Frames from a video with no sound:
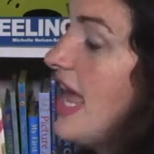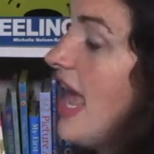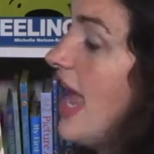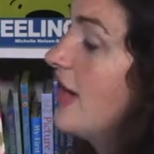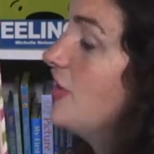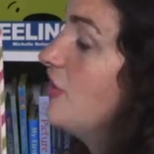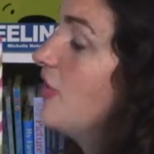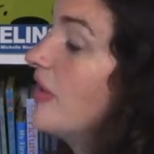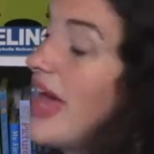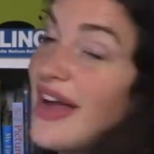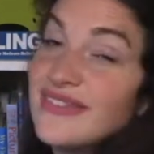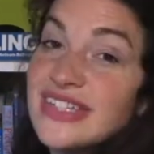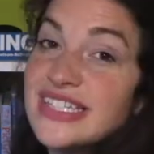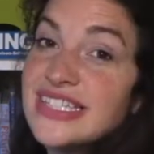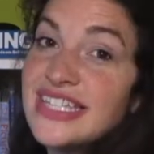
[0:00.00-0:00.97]
and you'll
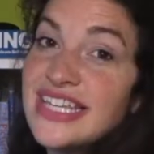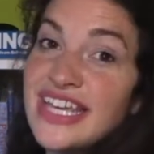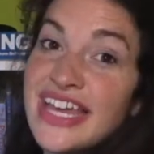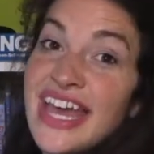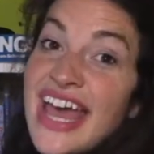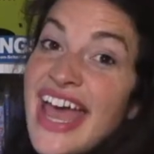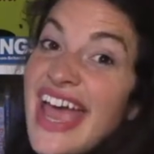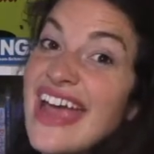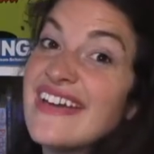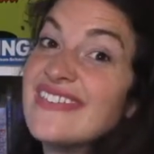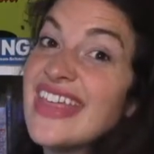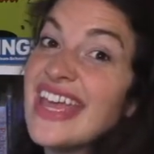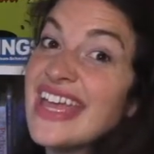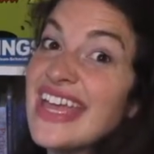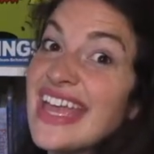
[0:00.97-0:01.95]
have to see if
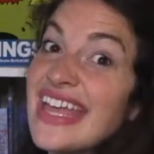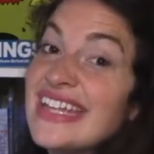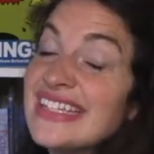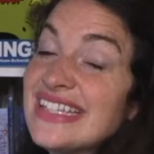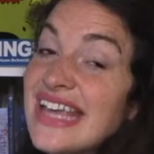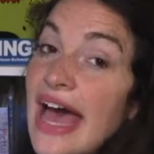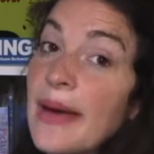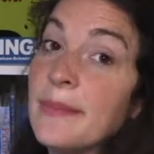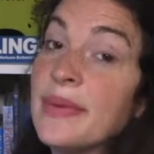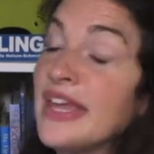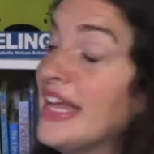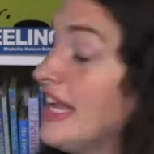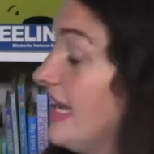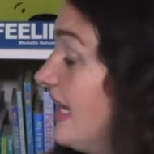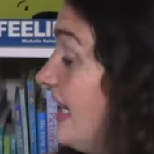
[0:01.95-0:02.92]
they end up
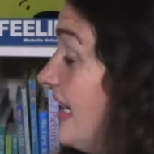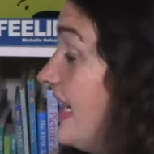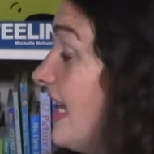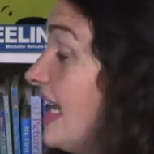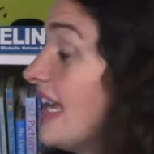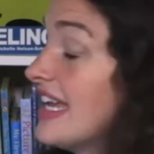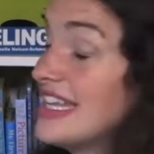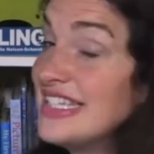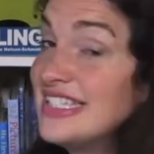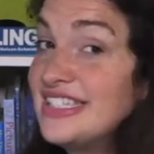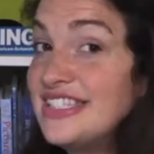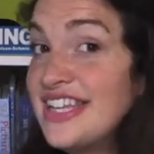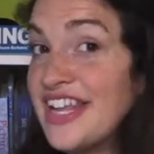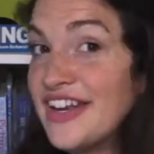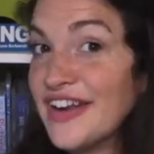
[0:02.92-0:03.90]
eating
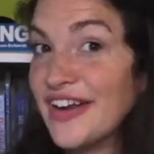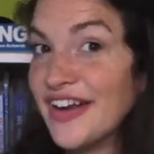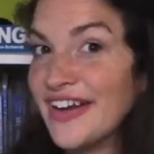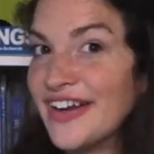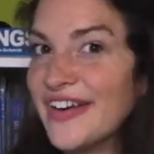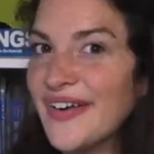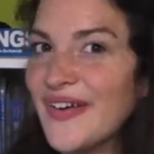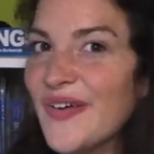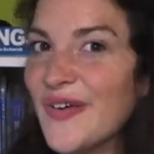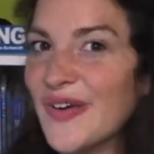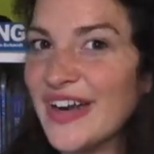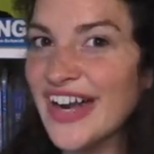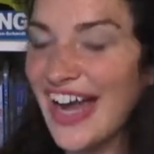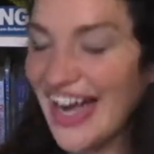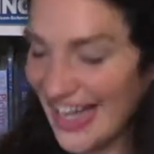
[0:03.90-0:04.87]
dinner
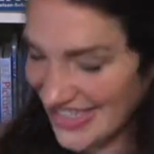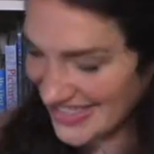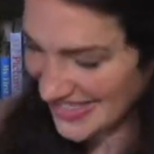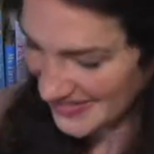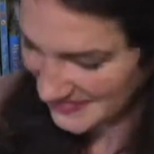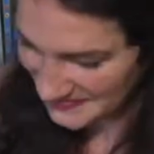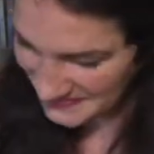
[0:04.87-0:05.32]
or not.